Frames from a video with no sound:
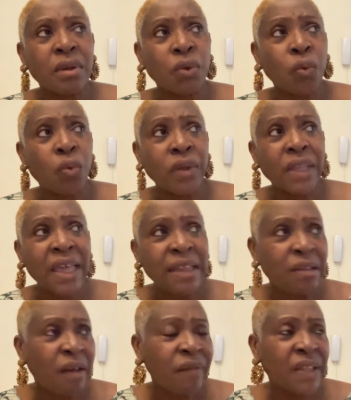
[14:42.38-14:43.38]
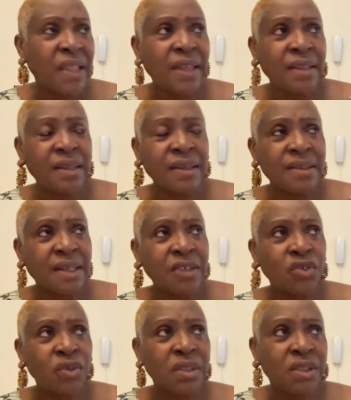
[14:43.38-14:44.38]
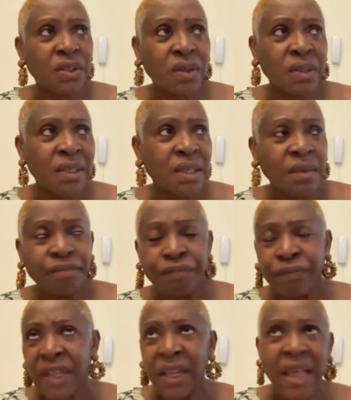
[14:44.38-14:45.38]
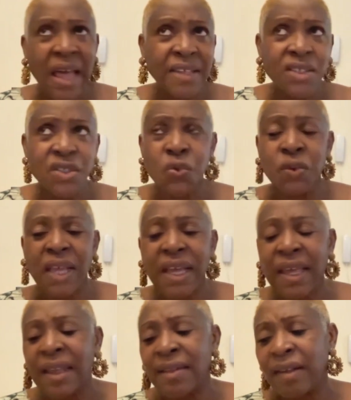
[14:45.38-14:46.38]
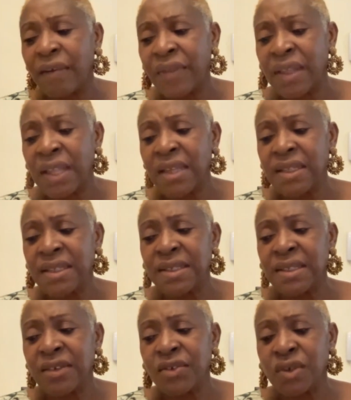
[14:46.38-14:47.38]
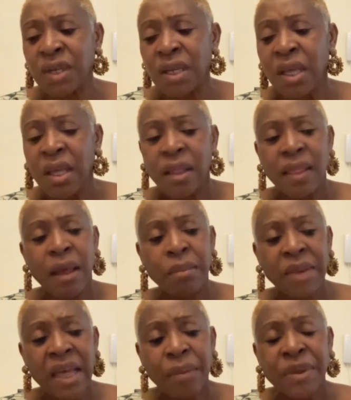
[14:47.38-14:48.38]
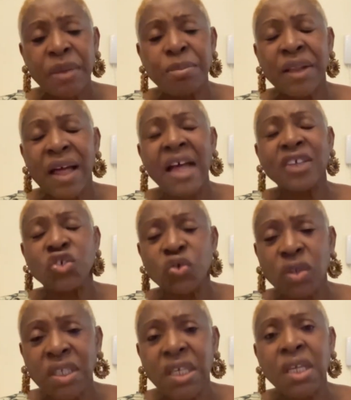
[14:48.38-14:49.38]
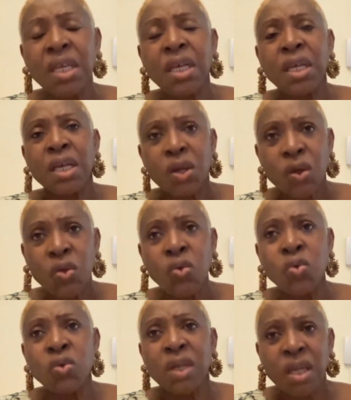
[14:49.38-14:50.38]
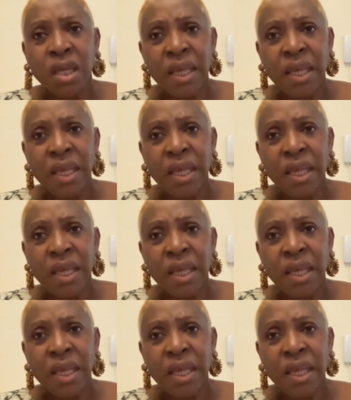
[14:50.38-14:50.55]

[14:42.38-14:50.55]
toward the end of the 19th century, certainly the last 2 decades of the 19th century, that Black people actually could